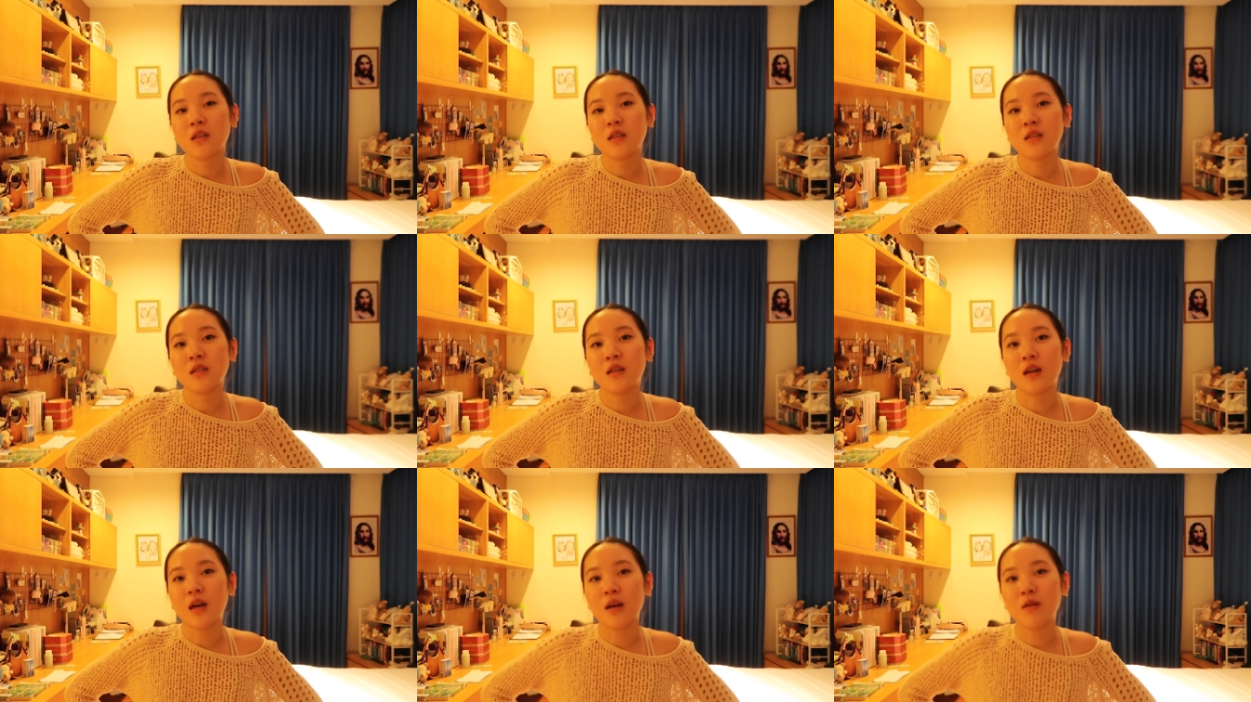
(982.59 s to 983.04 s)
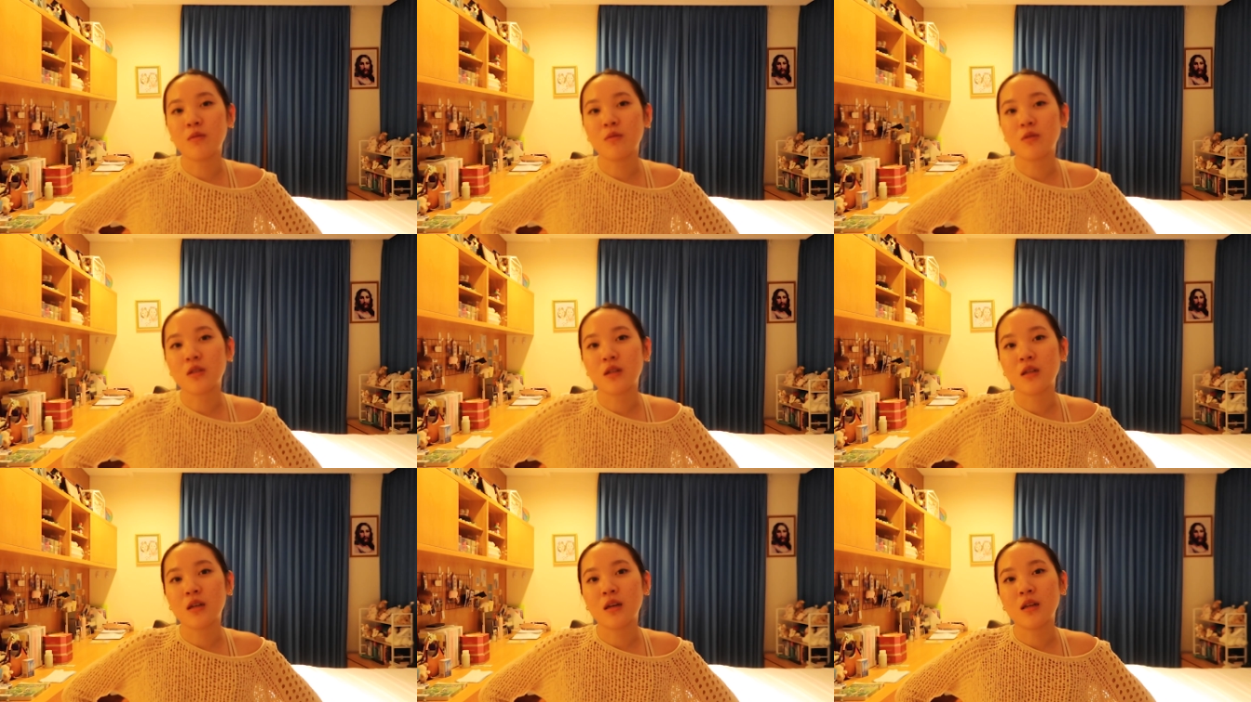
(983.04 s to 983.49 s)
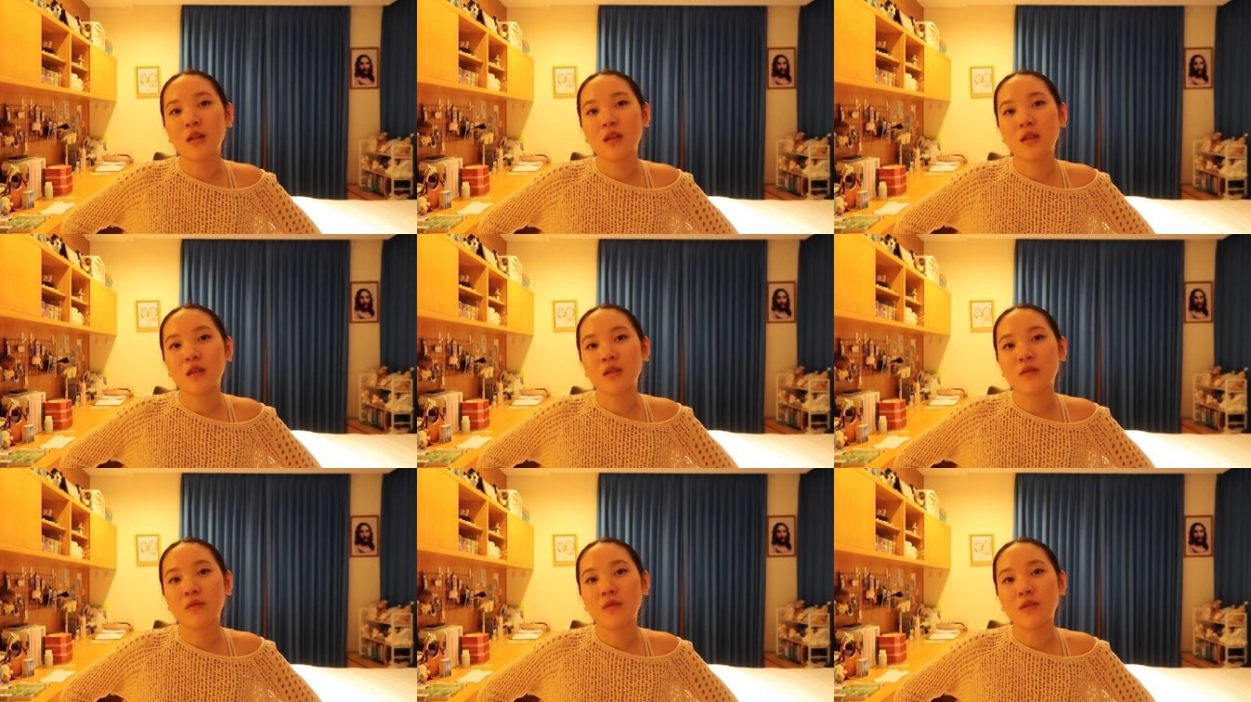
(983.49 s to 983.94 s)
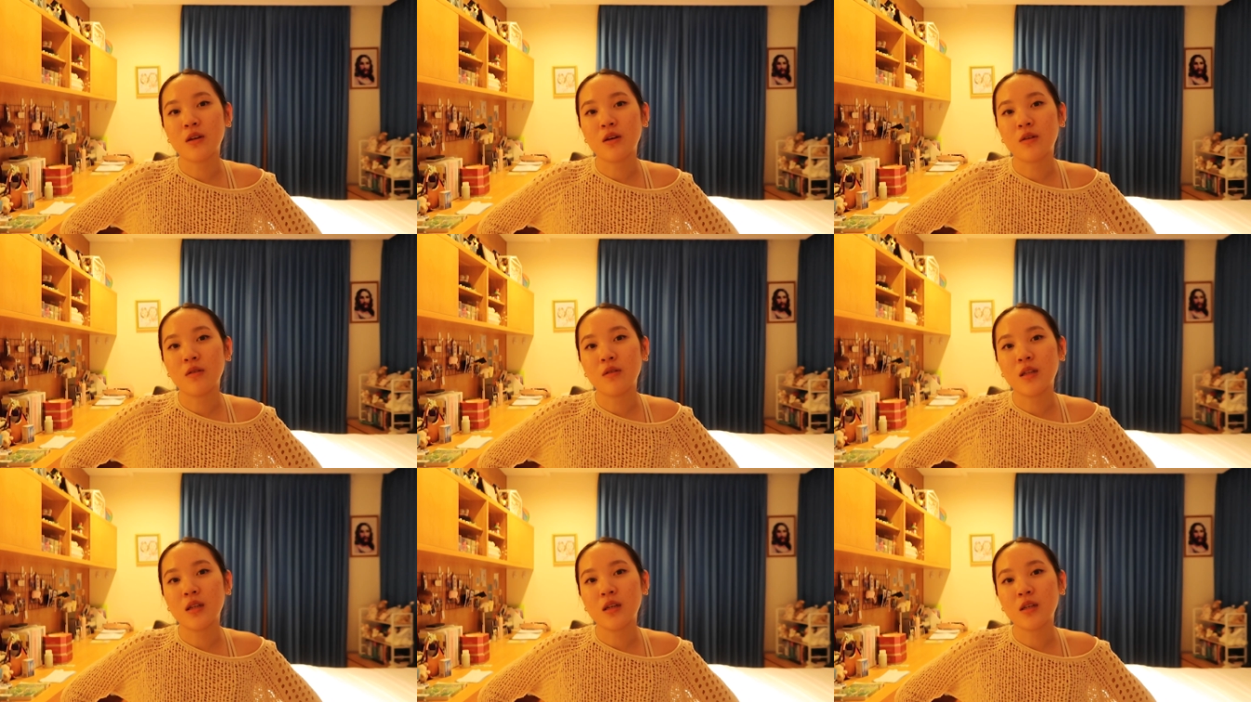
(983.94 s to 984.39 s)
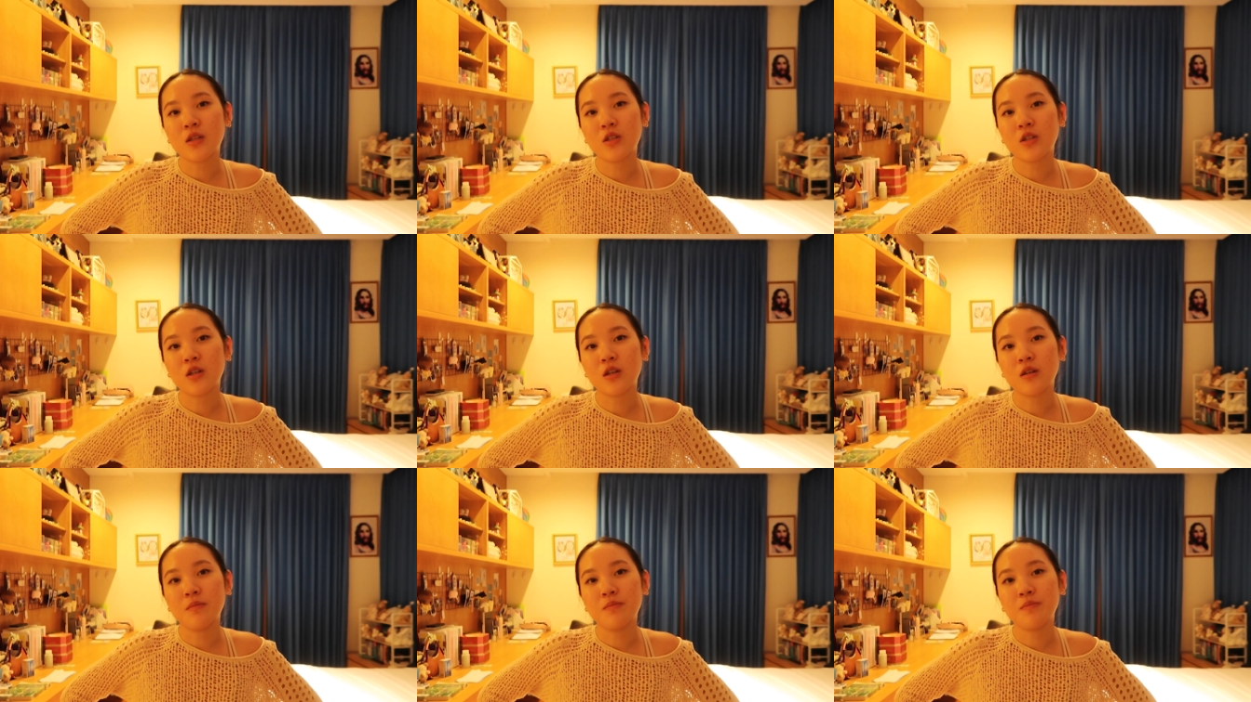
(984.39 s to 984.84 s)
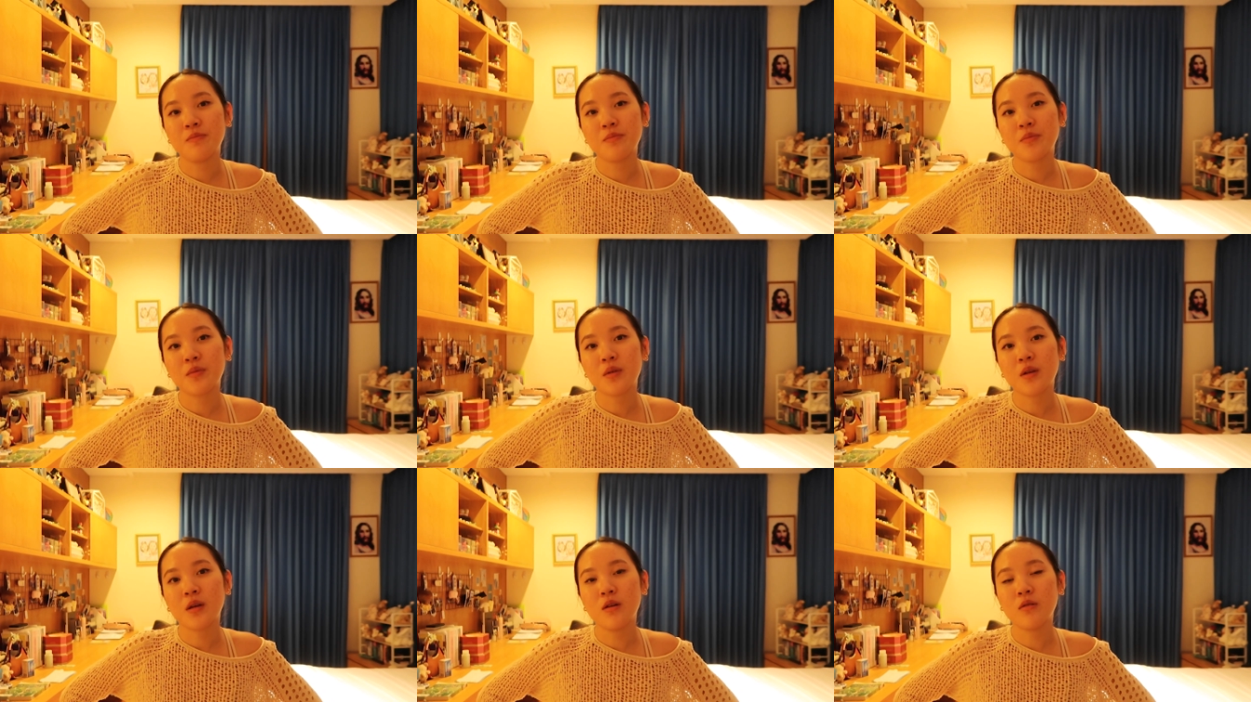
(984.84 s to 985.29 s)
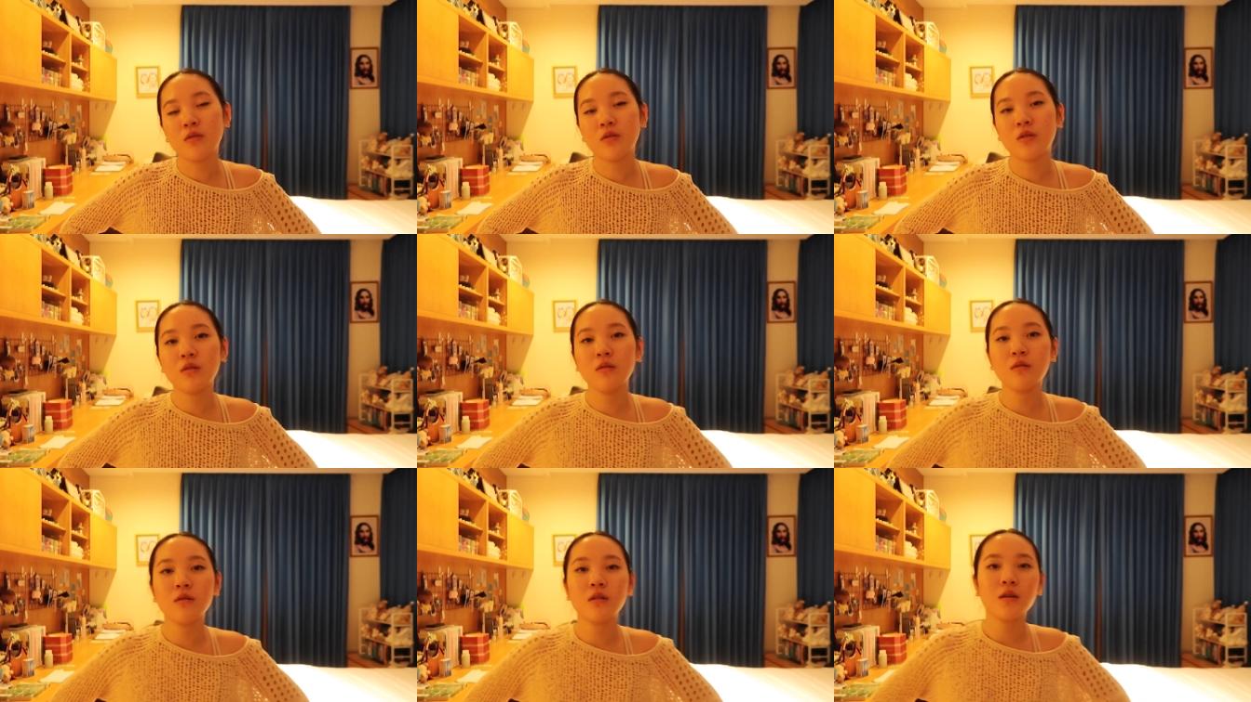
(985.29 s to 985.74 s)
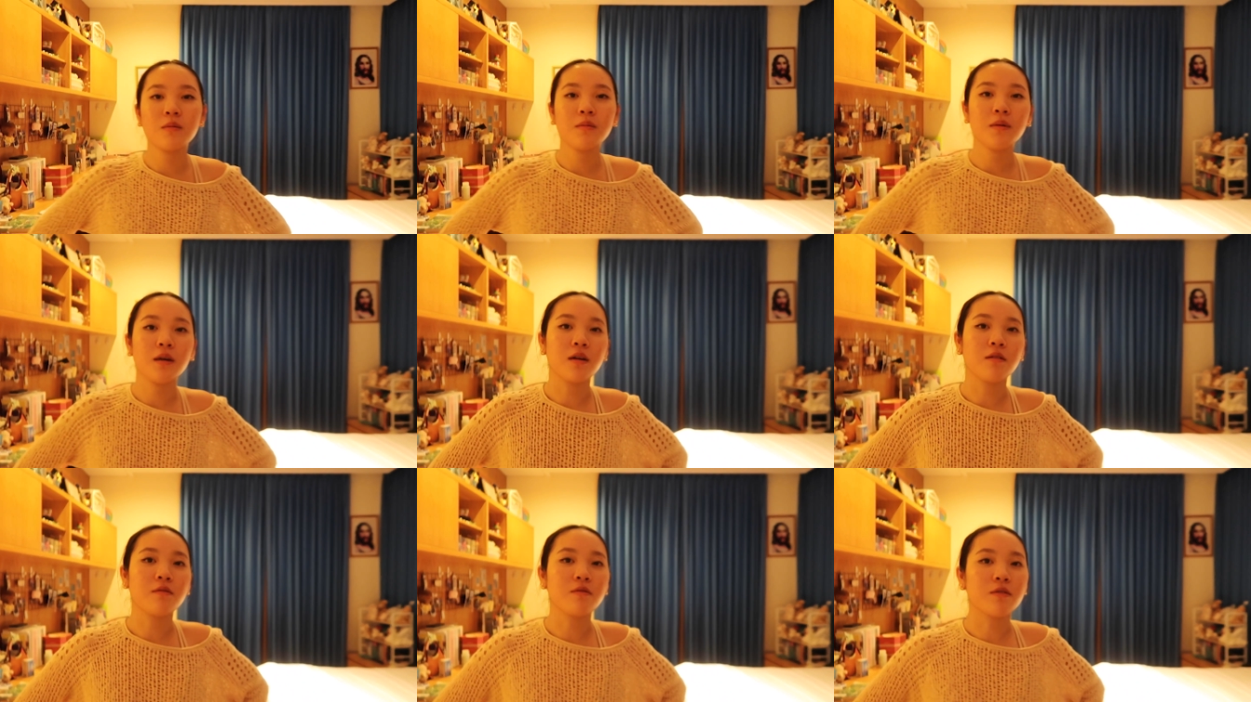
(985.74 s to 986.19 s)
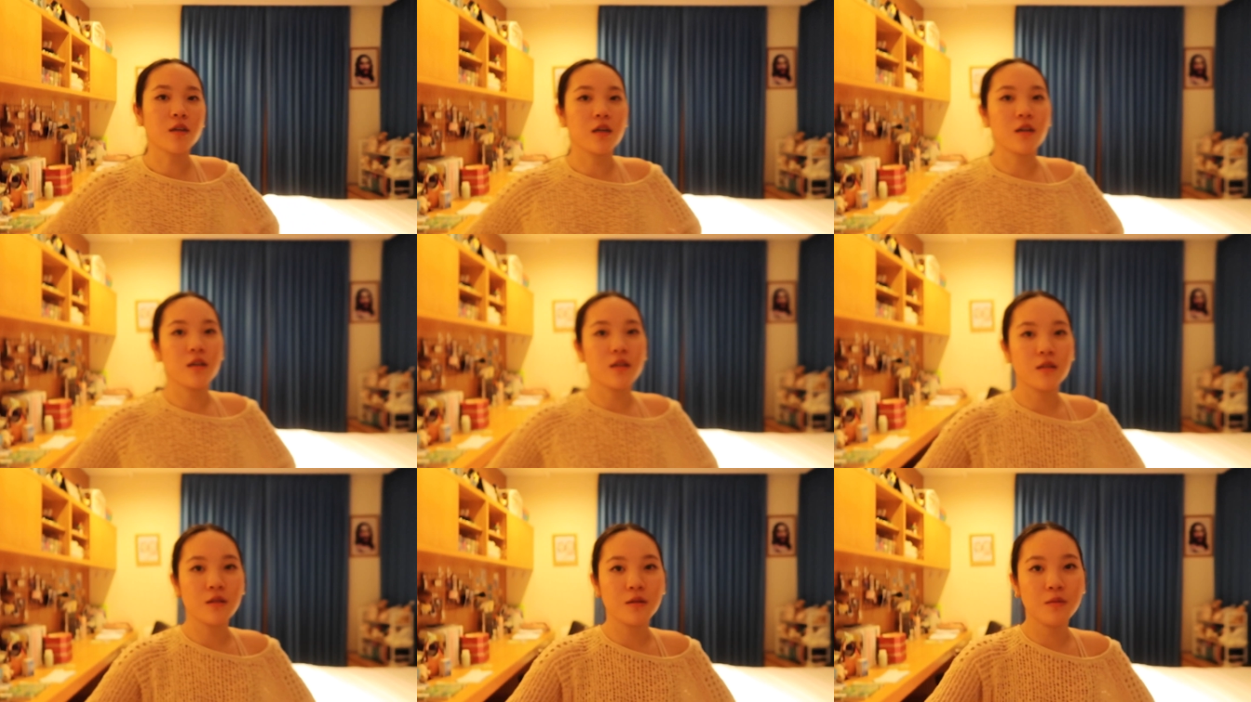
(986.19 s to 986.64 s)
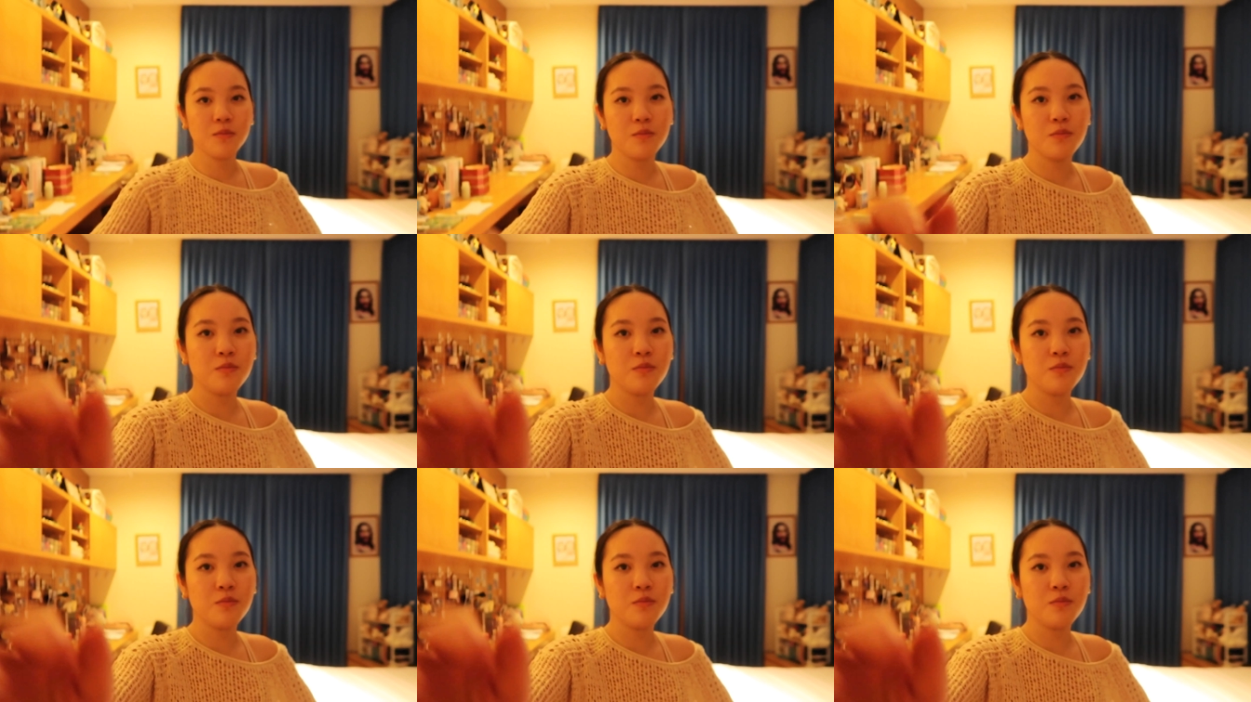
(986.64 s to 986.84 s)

Tonight we're just gonna edit this video and like chill. Also, look at my outfit, guys.